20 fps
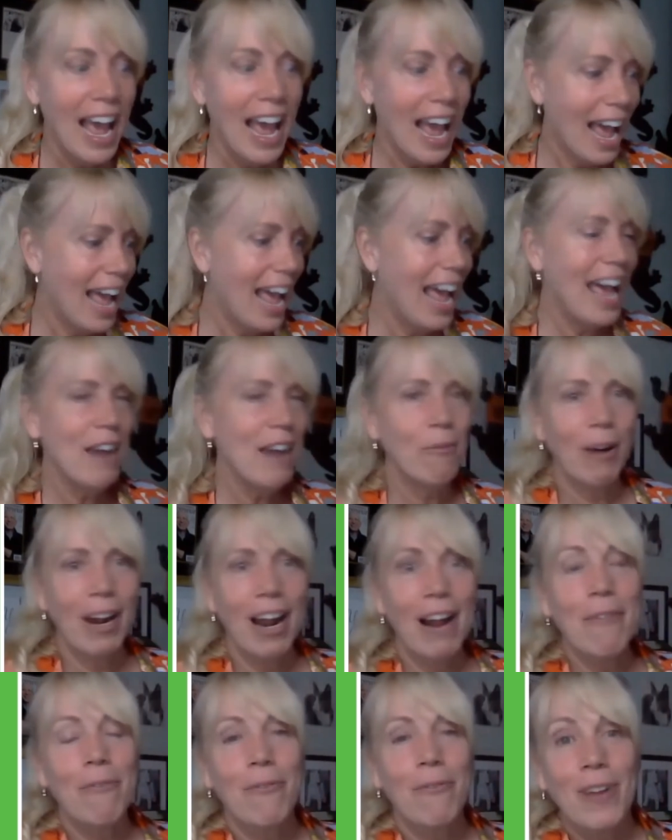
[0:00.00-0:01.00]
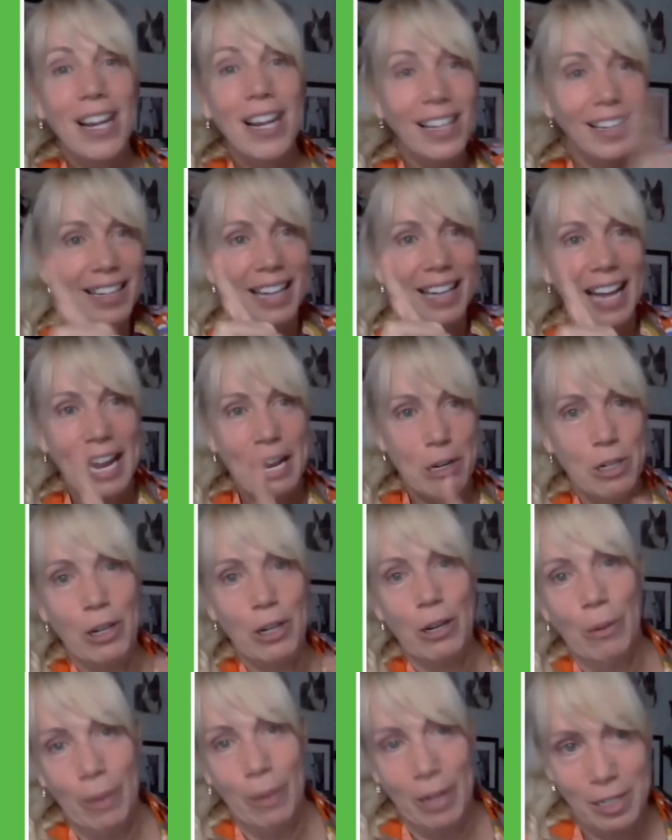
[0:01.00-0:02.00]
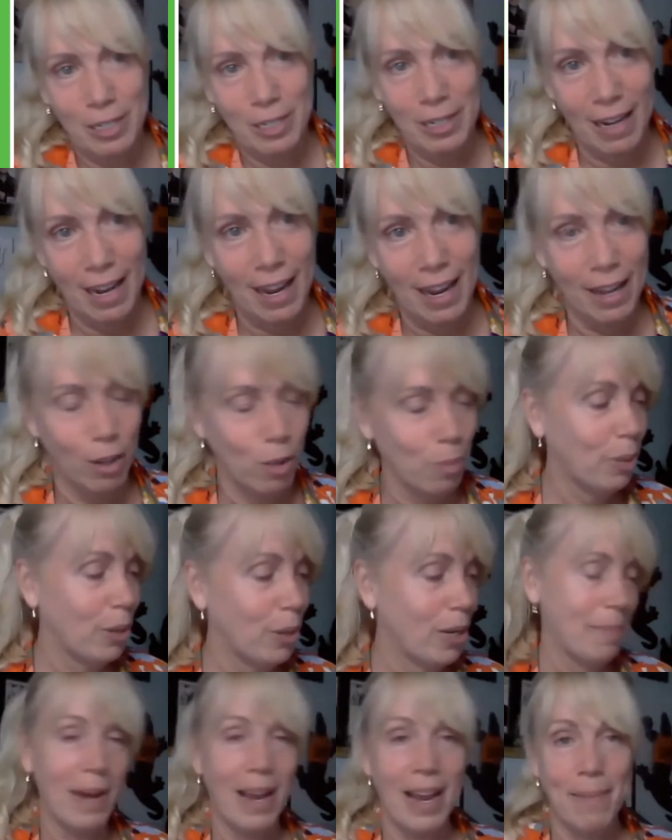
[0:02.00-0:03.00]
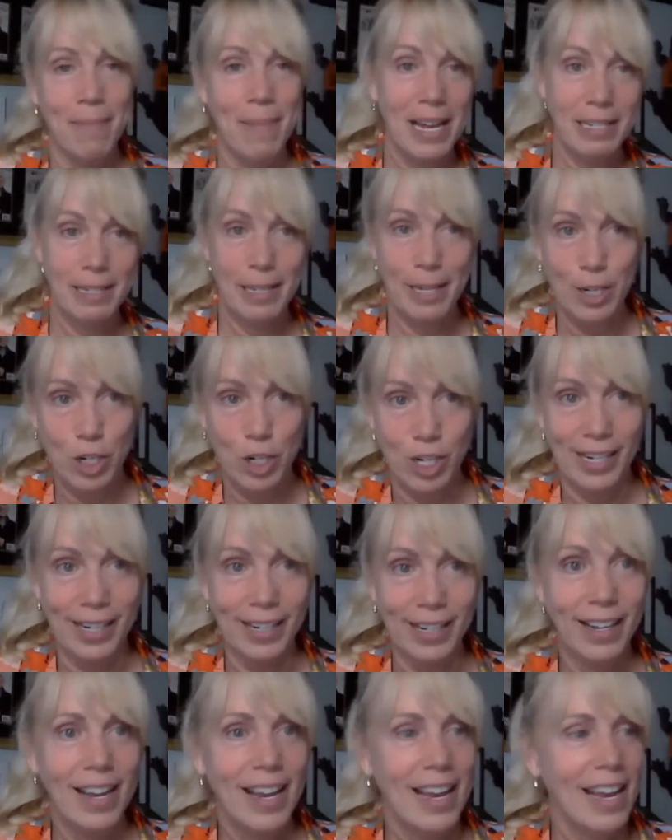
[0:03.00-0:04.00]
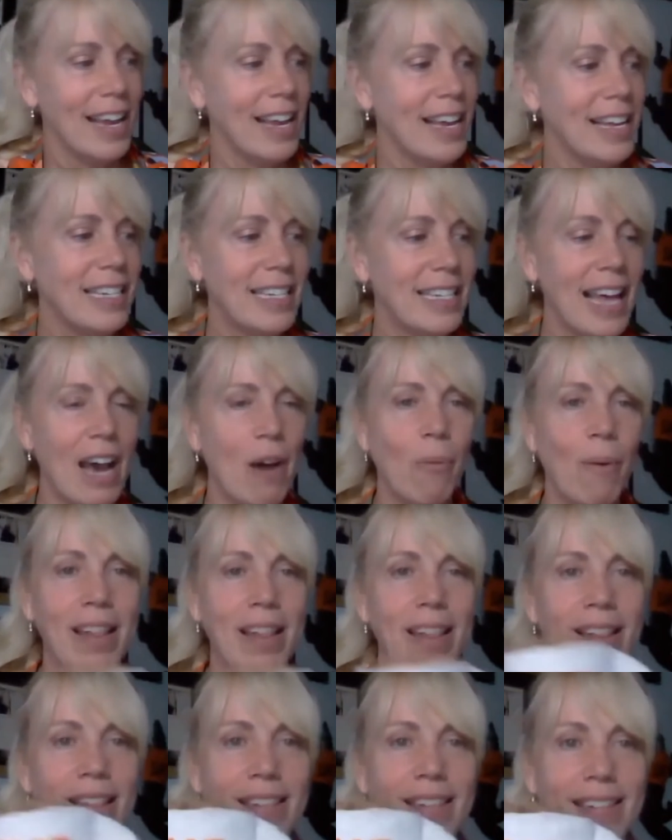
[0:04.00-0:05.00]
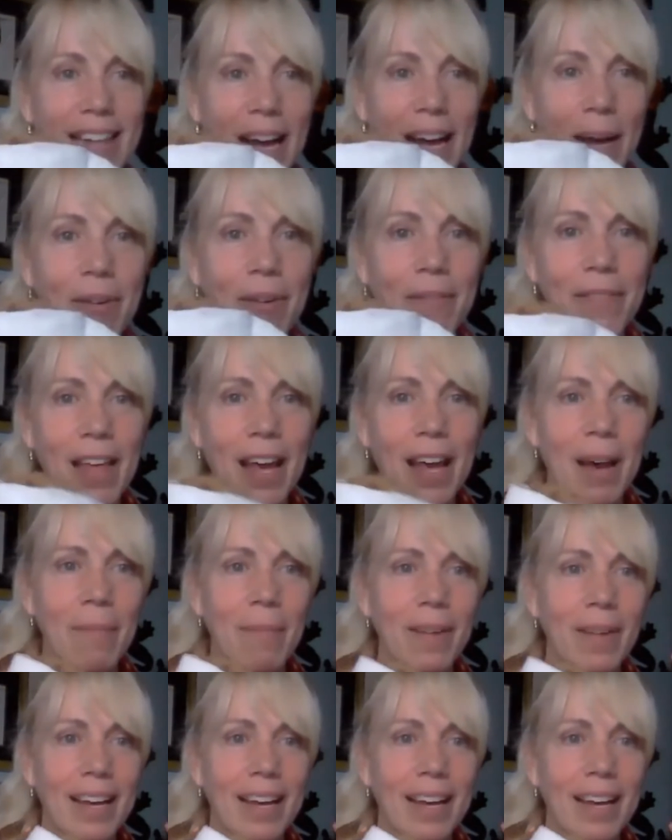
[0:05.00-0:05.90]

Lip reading: And what I really like too, which I'll put in my messaging, is that when some of them